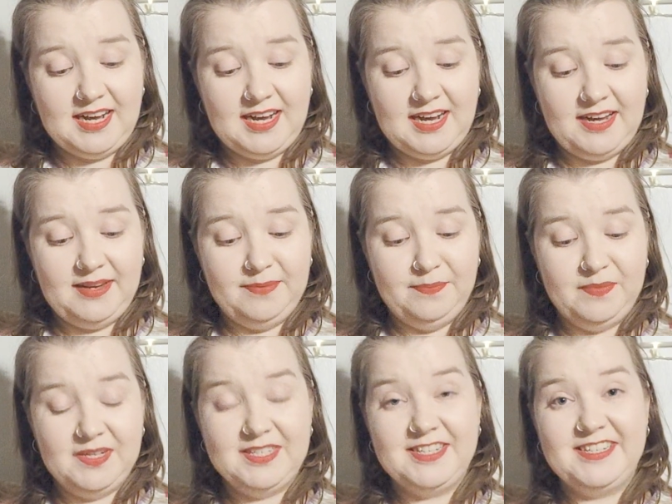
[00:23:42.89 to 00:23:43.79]

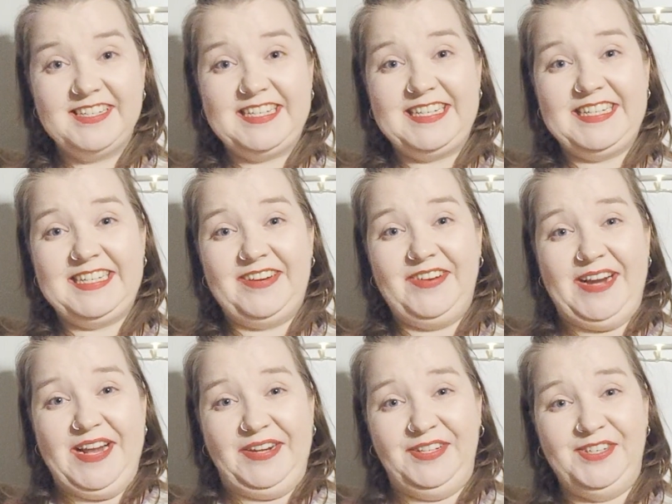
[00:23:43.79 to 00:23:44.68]
I'm
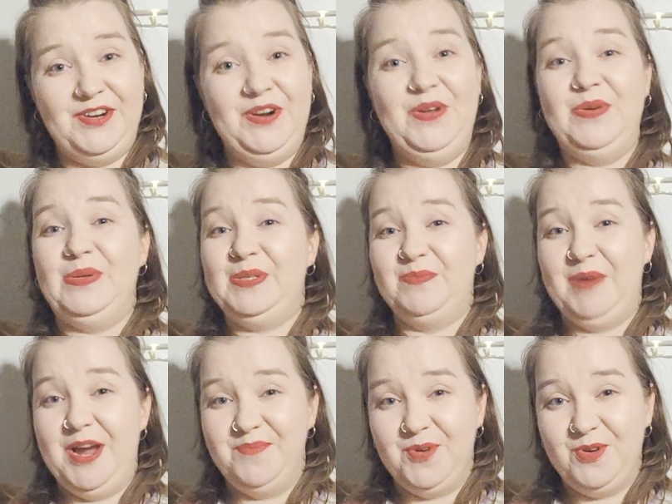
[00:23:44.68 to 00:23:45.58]
starting to lose
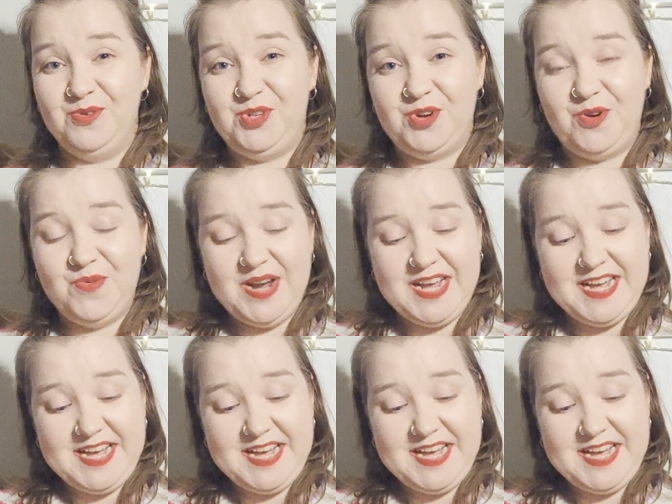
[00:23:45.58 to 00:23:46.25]
my mojo